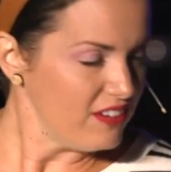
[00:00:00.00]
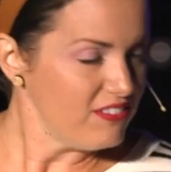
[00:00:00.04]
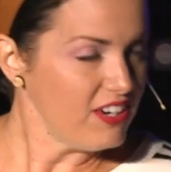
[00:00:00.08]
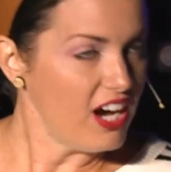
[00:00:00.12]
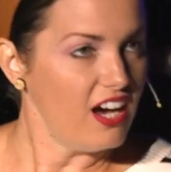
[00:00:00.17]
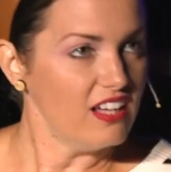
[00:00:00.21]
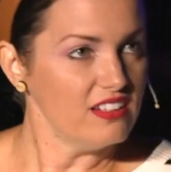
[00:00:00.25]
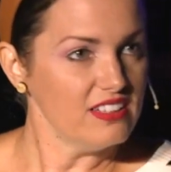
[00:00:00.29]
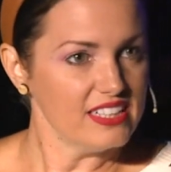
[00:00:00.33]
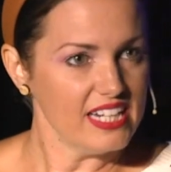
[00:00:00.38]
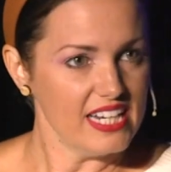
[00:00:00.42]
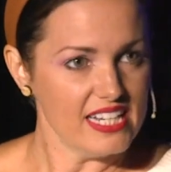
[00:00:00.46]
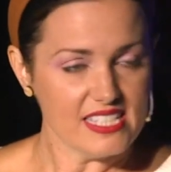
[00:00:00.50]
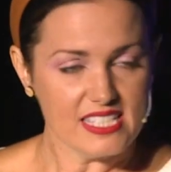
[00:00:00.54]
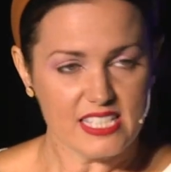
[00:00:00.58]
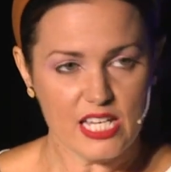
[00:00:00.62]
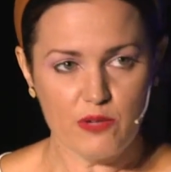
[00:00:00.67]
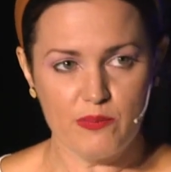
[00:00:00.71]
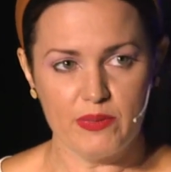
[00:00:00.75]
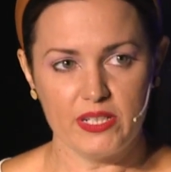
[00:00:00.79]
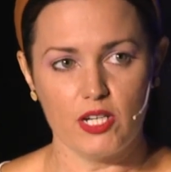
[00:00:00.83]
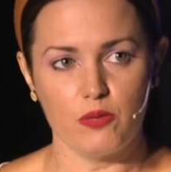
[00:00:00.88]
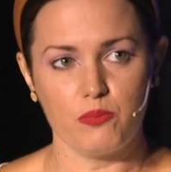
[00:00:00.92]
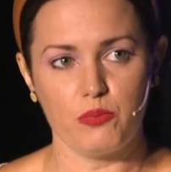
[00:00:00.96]
We have
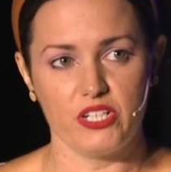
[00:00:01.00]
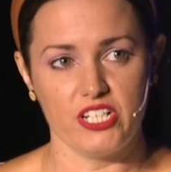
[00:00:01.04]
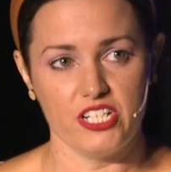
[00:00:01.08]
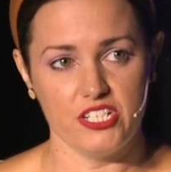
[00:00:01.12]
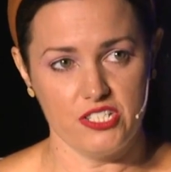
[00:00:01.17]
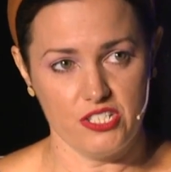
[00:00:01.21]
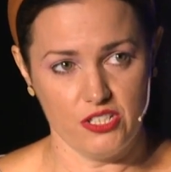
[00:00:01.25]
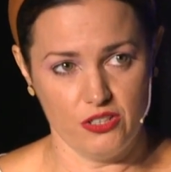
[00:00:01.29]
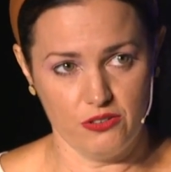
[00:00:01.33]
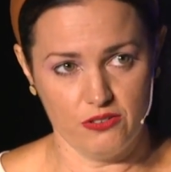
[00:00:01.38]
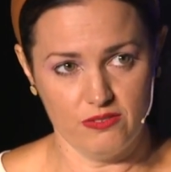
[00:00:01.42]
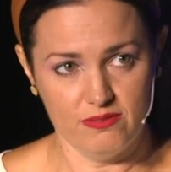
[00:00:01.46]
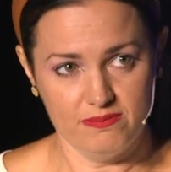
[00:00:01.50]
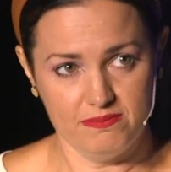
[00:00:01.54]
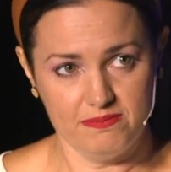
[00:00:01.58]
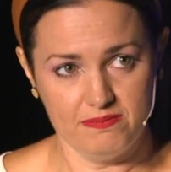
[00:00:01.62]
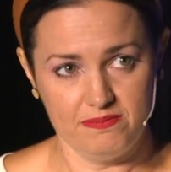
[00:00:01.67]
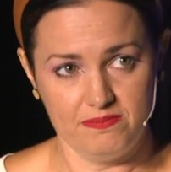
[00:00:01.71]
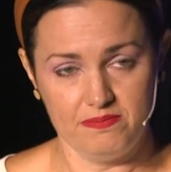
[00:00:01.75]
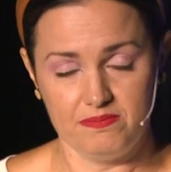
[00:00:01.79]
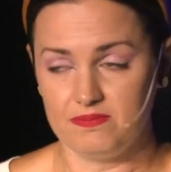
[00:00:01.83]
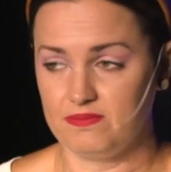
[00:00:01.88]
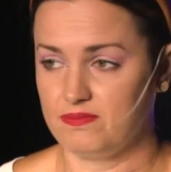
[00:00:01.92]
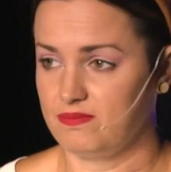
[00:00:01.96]
holidays coming up pretty
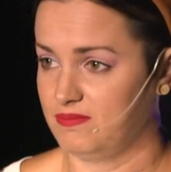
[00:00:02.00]
soon,